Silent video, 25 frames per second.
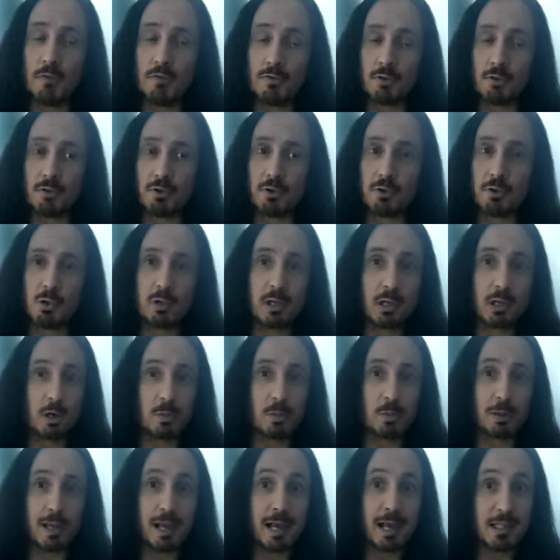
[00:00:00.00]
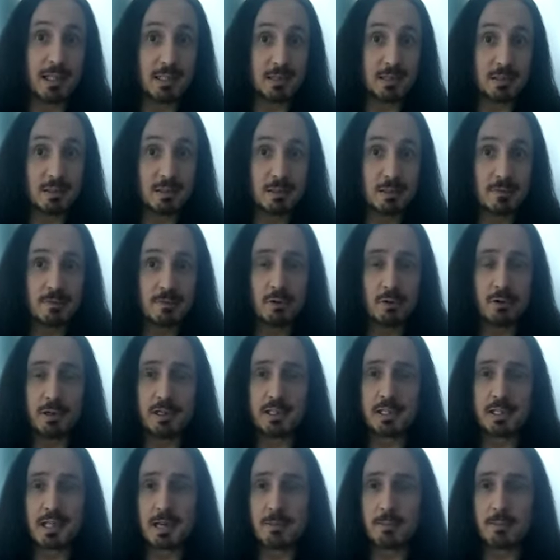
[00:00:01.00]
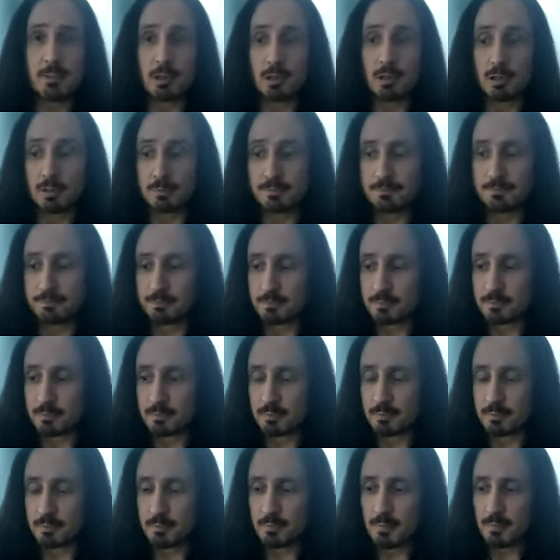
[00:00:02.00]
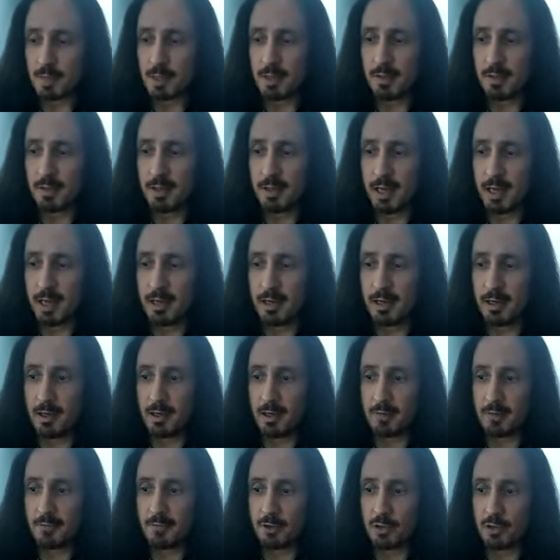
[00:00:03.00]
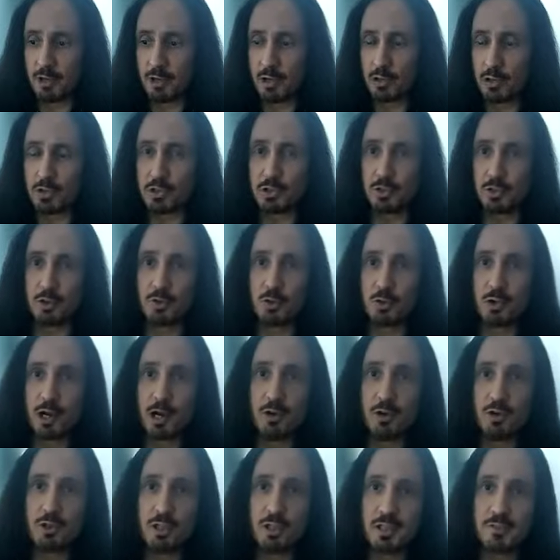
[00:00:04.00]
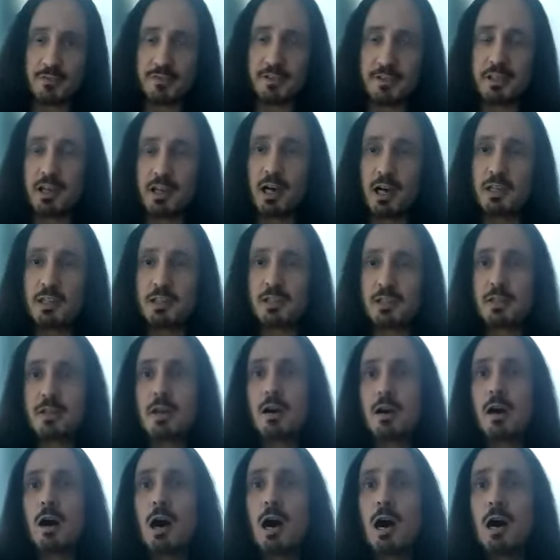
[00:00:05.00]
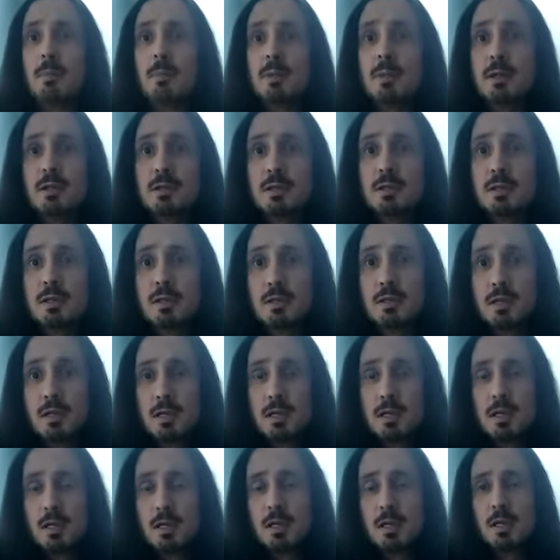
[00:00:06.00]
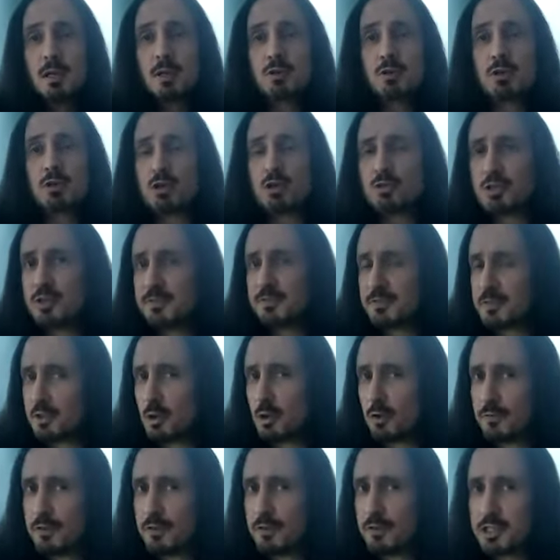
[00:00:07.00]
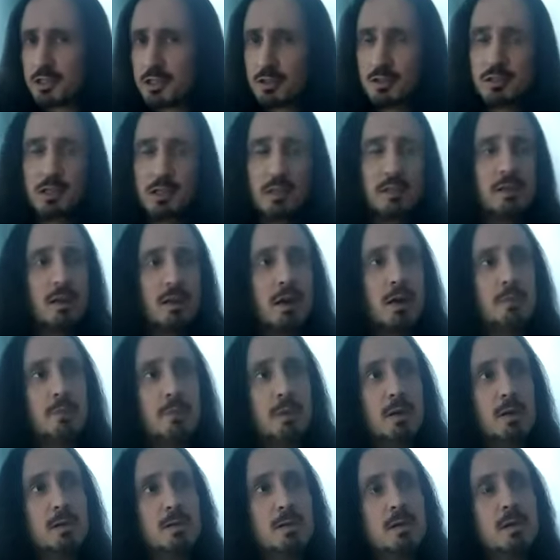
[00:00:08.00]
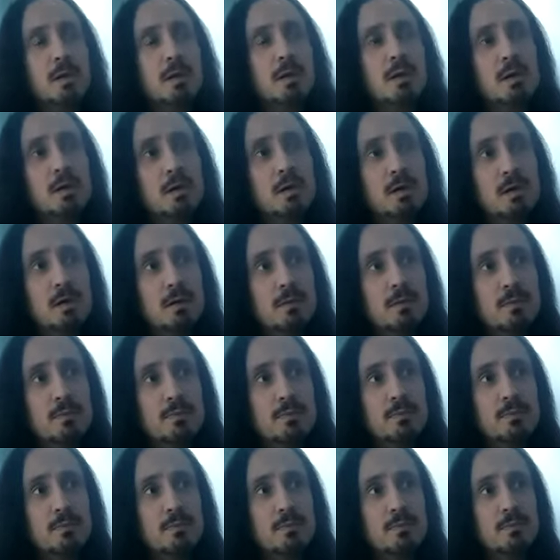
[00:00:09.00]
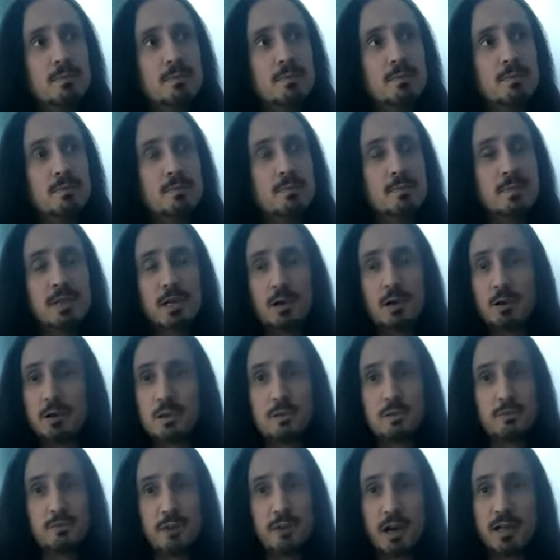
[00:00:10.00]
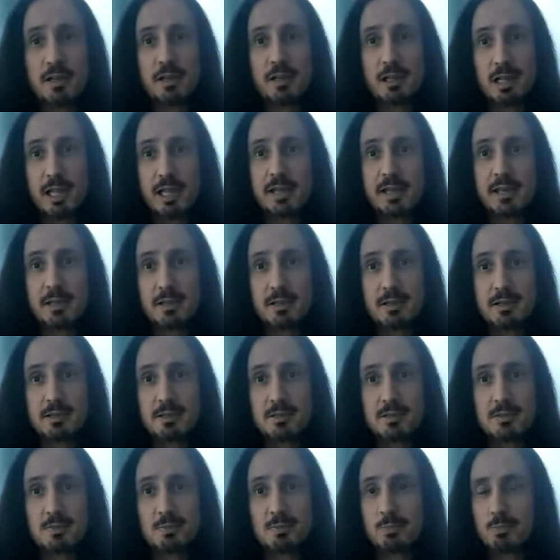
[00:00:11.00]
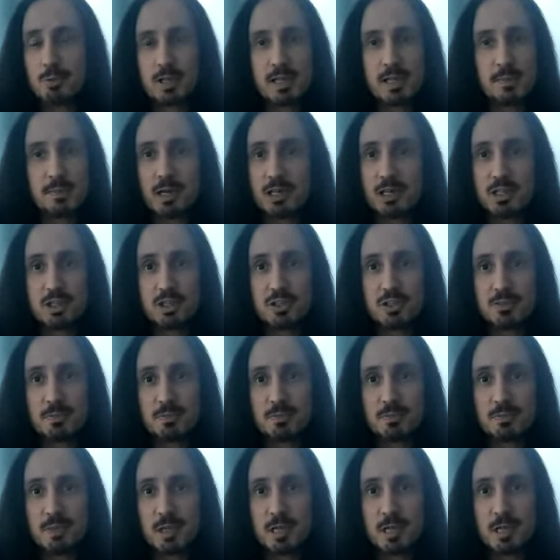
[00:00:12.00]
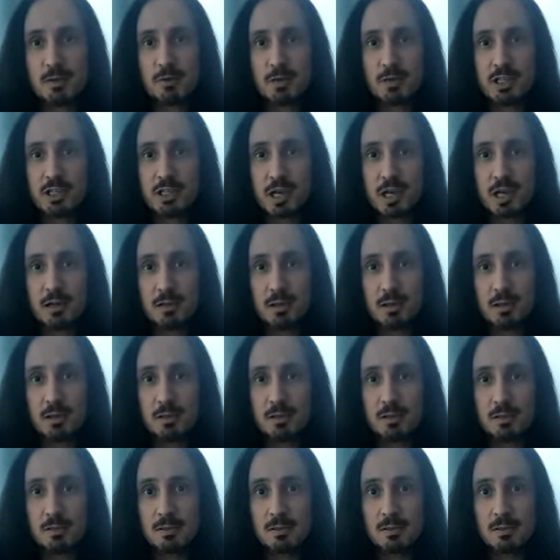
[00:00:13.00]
Through Nuclear Blast, for example. Then if you go to crownshift.com, crownshiftoffficial.com, there you find a link pretty much every channel